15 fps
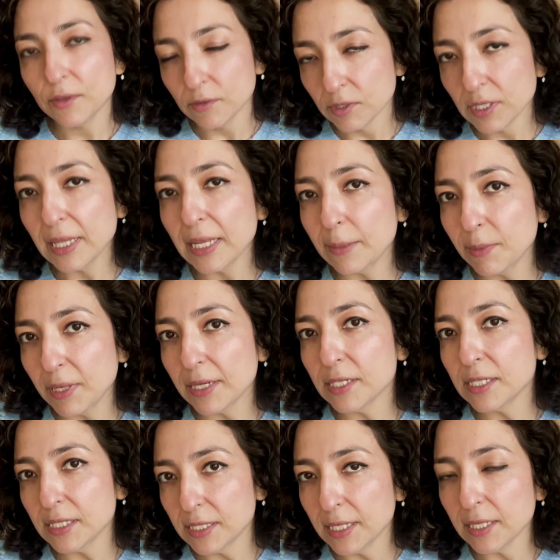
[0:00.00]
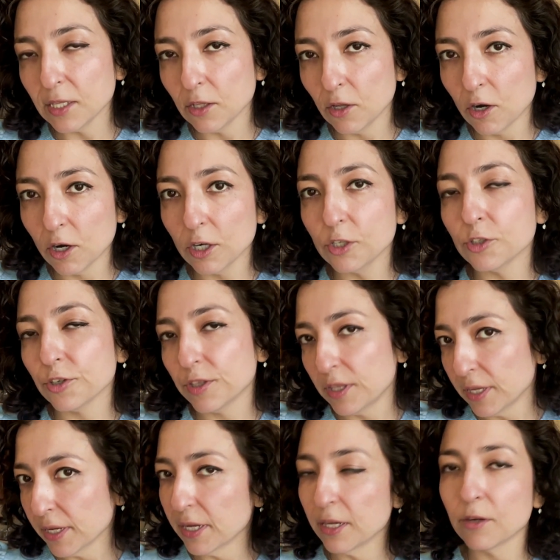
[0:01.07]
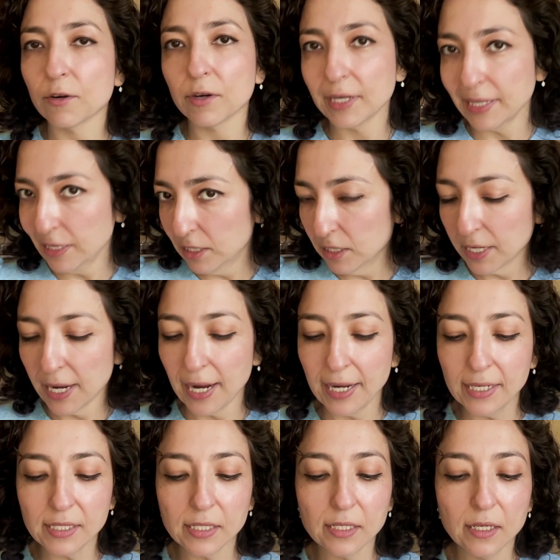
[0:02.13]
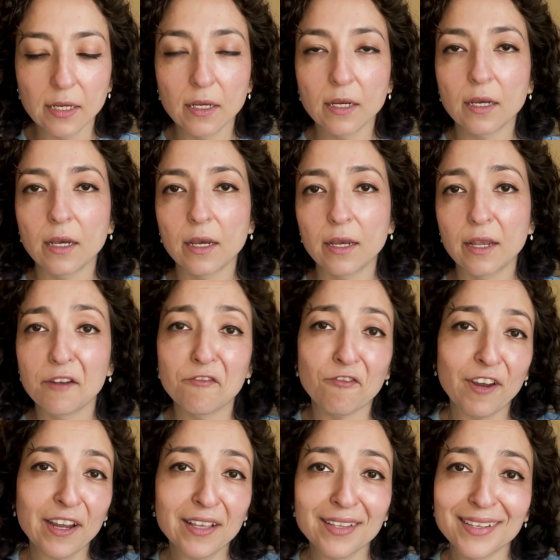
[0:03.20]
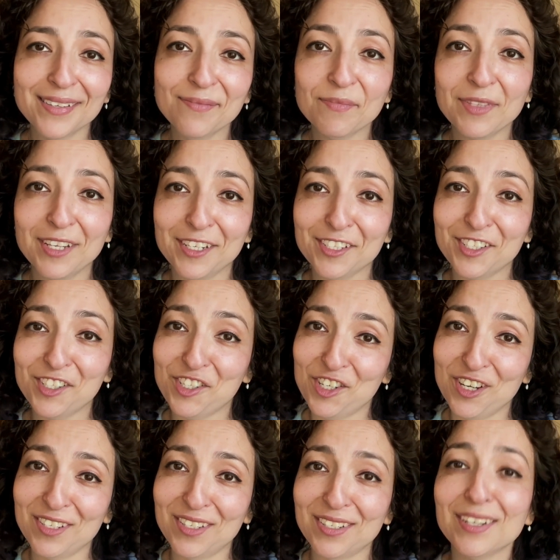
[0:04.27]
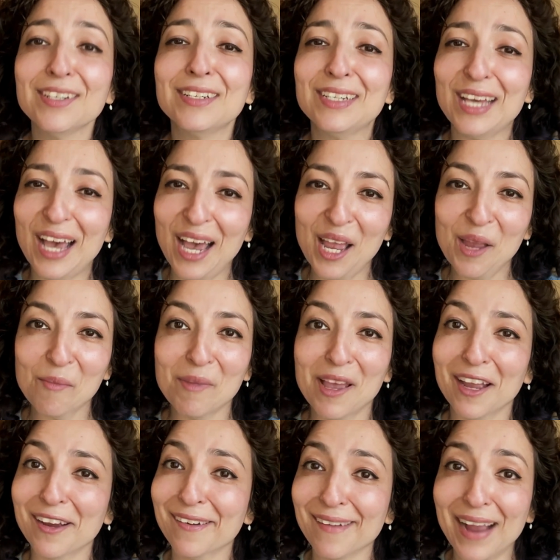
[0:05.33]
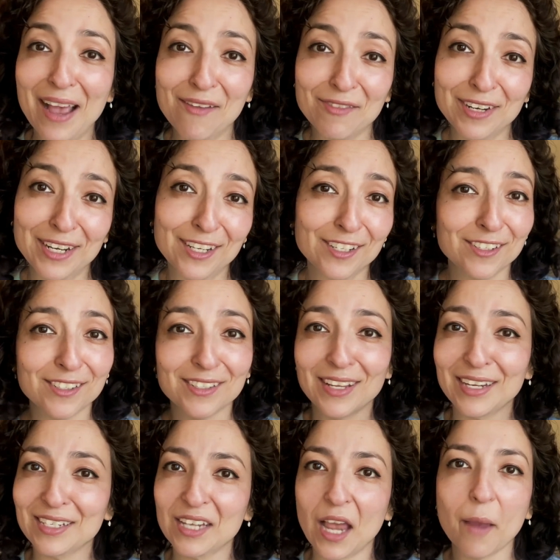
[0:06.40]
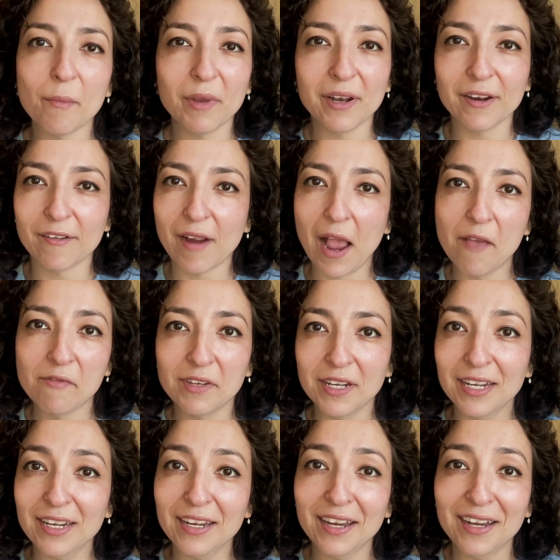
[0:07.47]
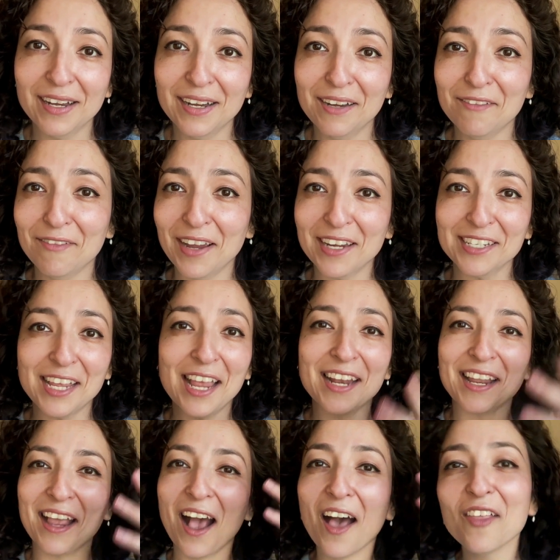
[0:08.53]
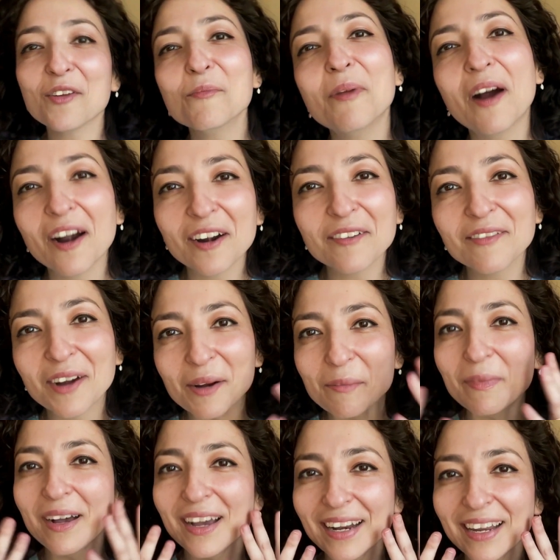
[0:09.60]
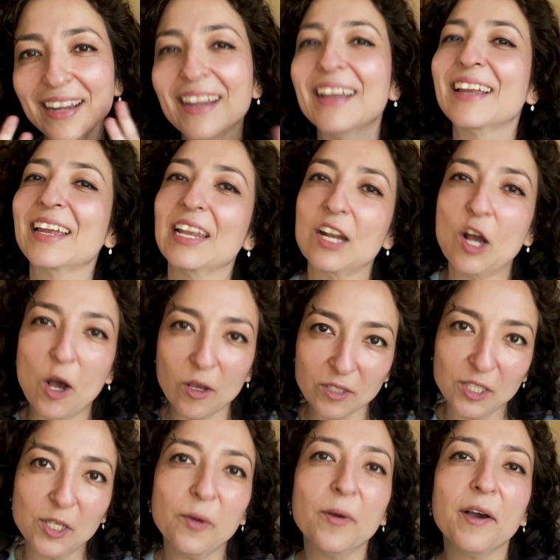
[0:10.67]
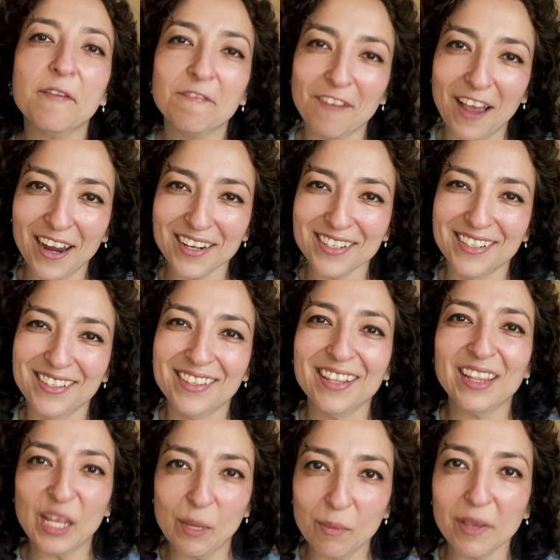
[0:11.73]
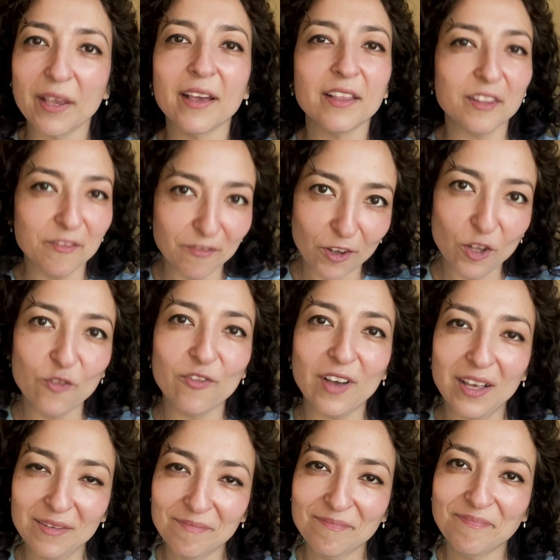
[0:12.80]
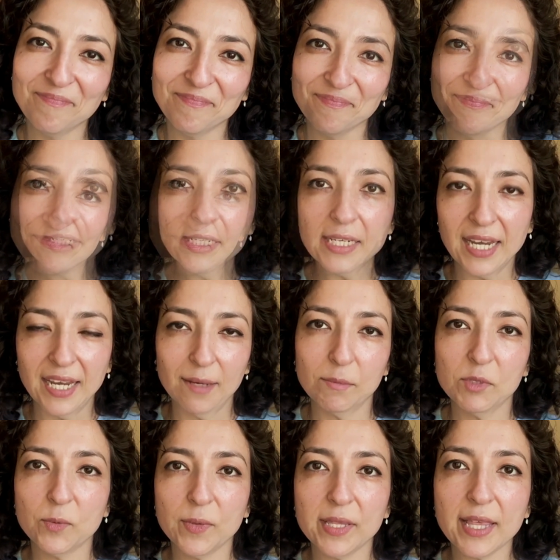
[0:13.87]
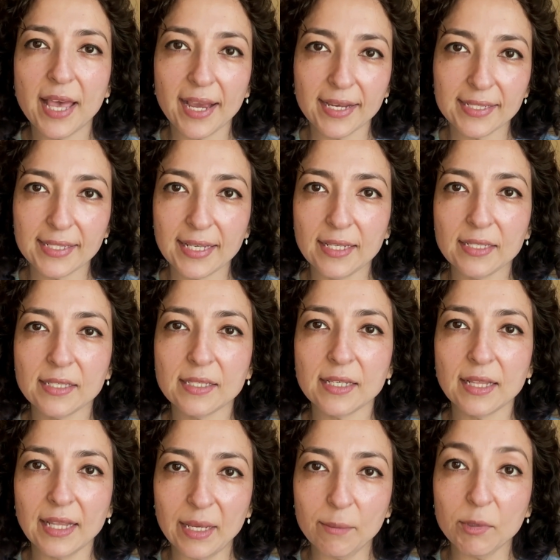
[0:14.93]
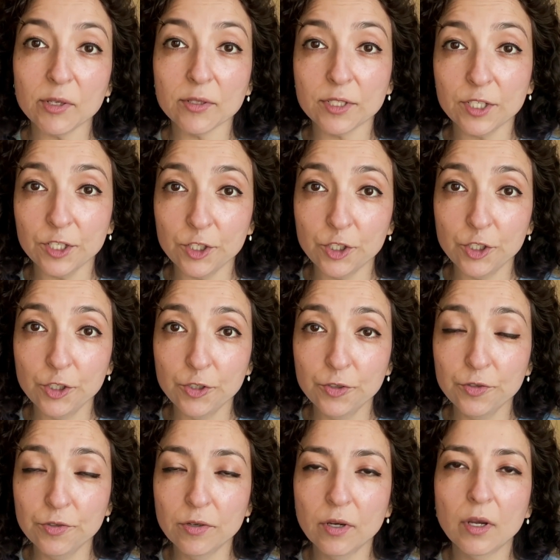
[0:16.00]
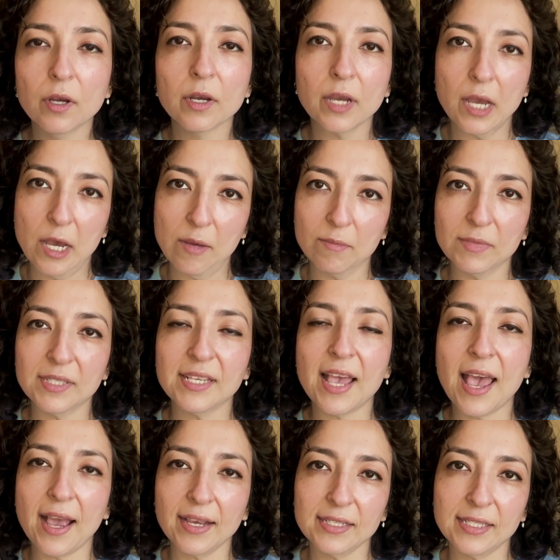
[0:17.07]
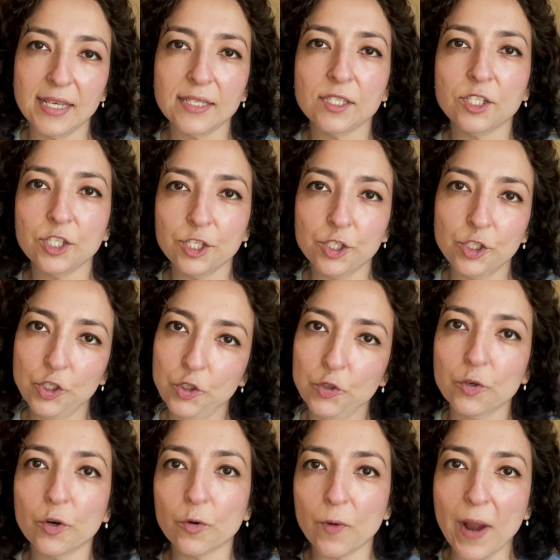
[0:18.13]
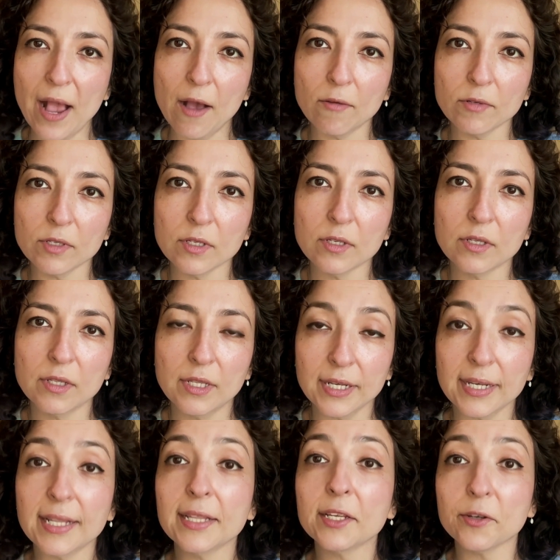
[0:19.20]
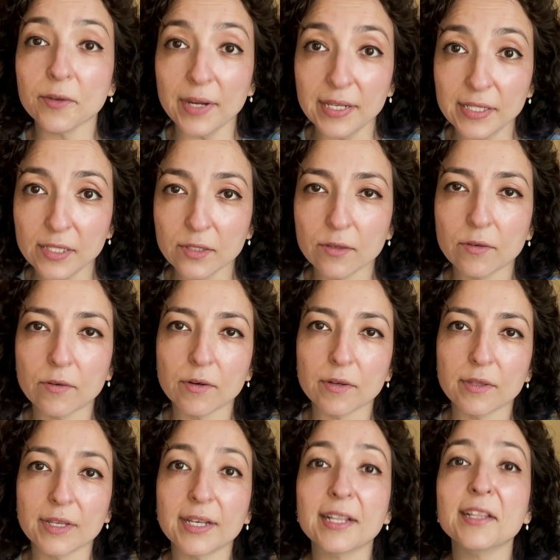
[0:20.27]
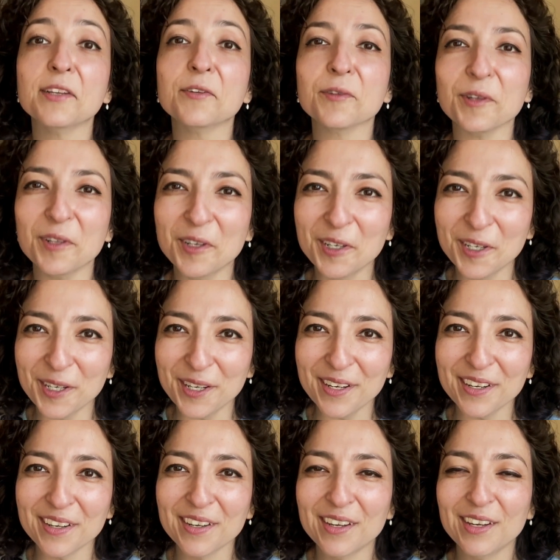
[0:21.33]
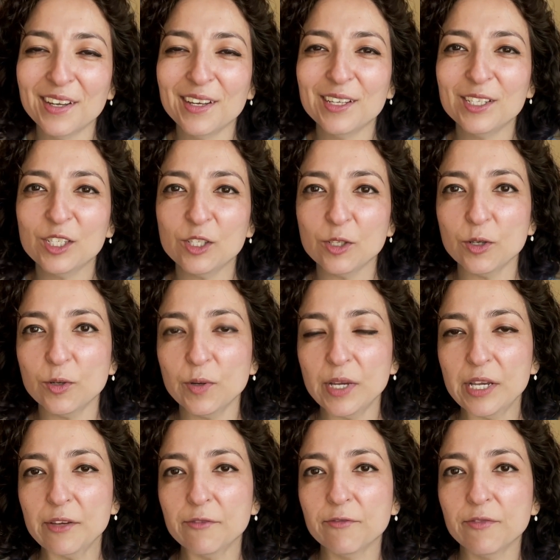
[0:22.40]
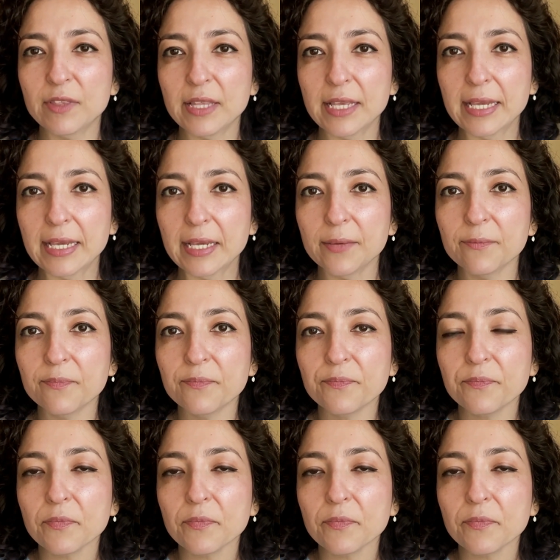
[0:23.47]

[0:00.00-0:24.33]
those labia to enlarge or thicken or elongate. And frankly, there's just time and gravity. Just like time and gravity affect any other part of our body, it can also affect the labia and the vulva. Oftentimes with excess labial tissue comes excess tissue around the clitoris or the clitoral hood. So if the